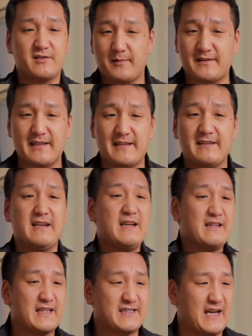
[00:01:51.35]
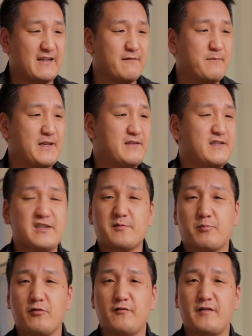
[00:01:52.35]
but then that's kind of been
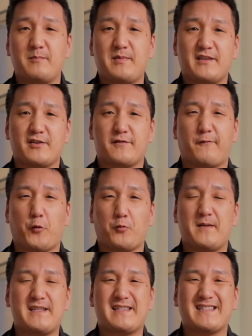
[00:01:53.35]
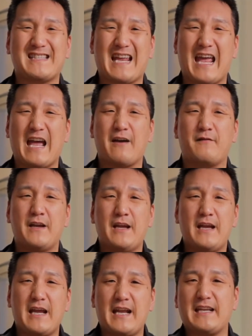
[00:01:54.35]
disproven because Furmint doesn't have
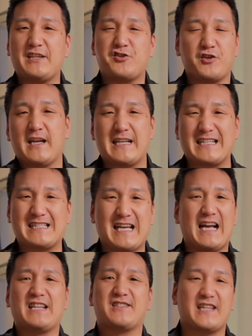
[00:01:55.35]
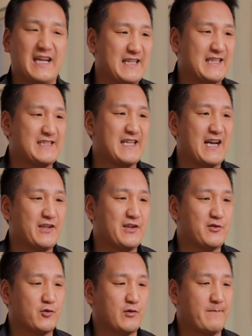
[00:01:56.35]
any genetic ties to any
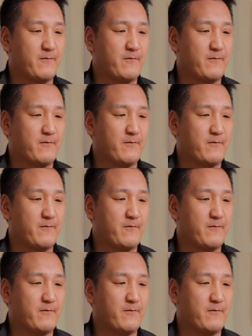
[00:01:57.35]
Italian grape